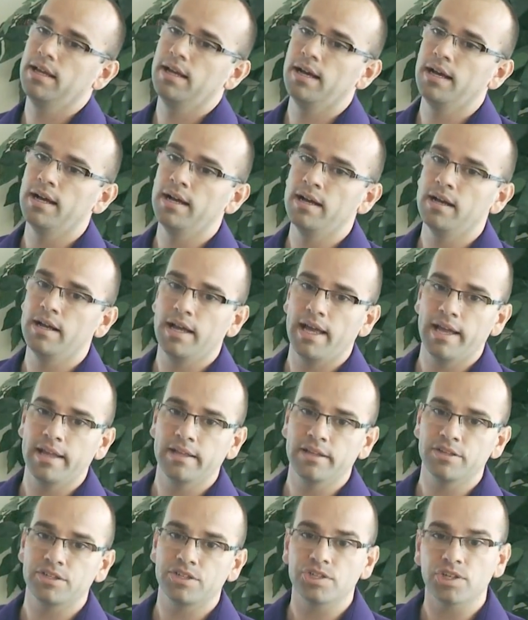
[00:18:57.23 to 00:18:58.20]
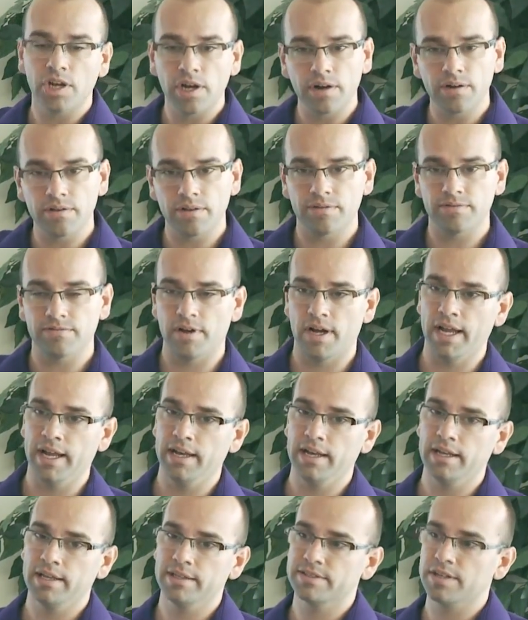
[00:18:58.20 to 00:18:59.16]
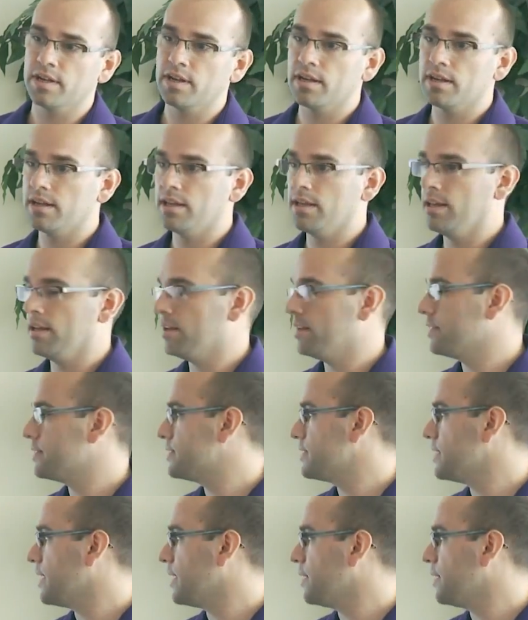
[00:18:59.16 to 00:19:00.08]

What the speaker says: and share their findings and